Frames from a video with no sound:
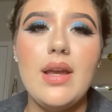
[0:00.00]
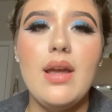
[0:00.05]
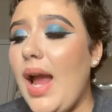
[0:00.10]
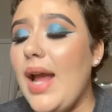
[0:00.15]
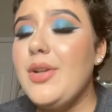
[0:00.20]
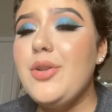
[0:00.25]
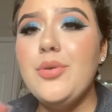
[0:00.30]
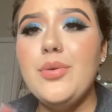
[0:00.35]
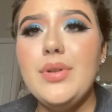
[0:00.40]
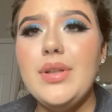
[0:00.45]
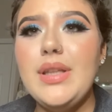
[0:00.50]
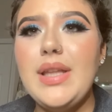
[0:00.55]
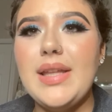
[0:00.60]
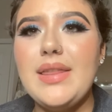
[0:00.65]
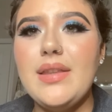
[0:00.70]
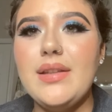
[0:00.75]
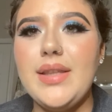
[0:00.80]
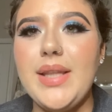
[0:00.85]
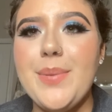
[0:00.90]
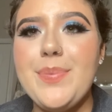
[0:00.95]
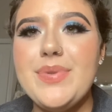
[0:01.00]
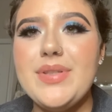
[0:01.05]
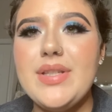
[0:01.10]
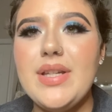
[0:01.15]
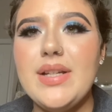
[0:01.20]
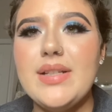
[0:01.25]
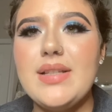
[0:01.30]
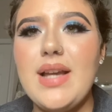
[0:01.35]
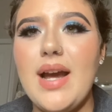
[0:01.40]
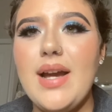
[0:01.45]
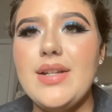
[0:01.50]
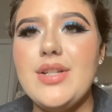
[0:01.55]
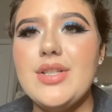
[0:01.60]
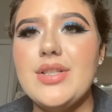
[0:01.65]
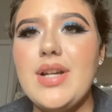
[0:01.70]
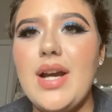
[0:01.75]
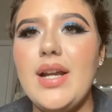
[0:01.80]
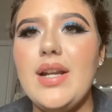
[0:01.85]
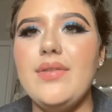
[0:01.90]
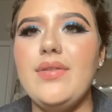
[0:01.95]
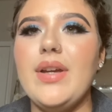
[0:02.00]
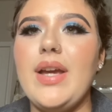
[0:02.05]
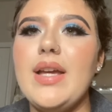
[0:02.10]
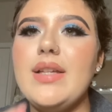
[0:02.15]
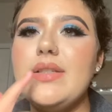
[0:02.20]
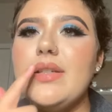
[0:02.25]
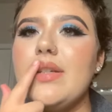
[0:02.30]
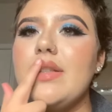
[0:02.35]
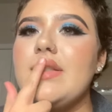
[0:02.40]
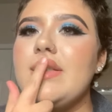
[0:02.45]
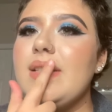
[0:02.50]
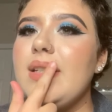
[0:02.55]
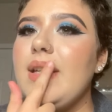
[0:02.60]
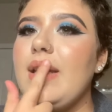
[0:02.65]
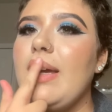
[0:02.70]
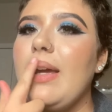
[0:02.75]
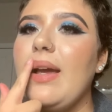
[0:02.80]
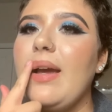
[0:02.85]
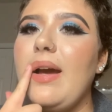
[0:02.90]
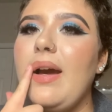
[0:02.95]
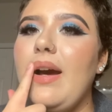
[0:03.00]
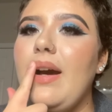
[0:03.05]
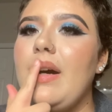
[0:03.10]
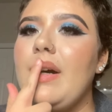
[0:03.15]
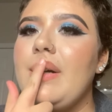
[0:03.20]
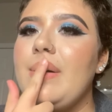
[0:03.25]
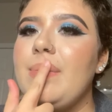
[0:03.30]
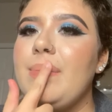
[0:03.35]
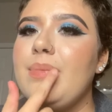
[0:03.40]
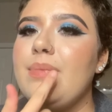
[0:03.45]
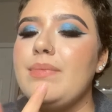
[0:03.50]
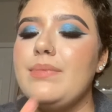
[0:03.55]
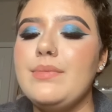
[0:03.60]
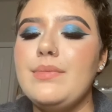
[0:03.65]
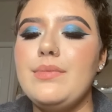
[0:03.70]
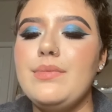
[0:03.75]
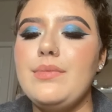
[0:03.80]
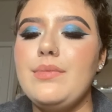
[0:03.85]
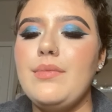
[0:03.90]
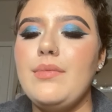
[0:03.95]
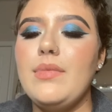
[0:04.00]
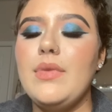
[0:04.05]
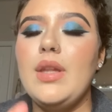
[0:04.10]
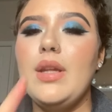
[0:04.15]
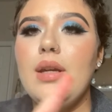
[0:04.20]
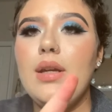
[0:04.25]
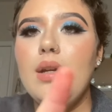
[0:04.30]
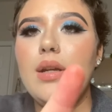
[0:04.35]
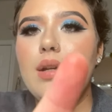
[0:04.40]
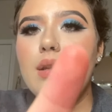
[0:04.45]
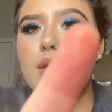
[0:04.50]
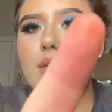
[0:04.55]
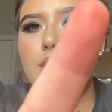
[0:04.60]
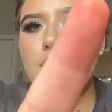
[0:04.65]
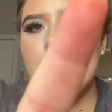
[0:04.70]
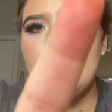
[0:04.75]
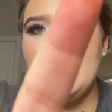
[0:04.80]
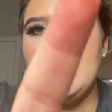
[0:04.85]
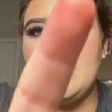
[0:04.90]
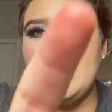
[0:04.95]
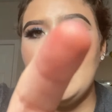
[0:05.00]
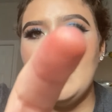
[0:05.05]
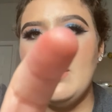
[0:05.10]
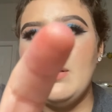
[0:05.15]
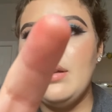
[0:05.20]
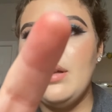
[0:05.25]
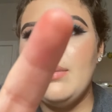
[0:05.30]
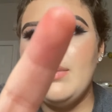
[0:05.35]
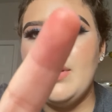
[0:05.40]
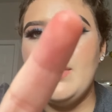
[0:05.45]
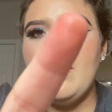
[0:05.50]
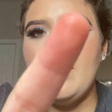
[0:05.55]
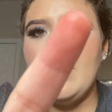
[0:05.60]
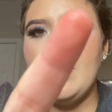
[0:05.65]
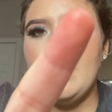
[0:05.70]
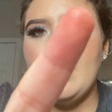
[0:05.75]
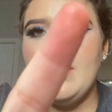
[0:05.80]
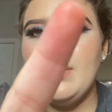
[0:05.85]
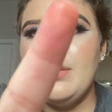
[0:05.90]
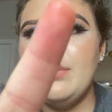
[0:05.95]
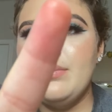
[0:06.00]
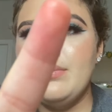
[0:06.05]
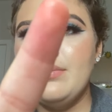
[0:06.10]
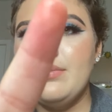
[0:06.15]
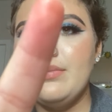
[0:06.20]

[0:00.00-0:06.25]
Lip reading: I do really like the lipsticks. I just kind of like, as you can see, there's still a little on my finger.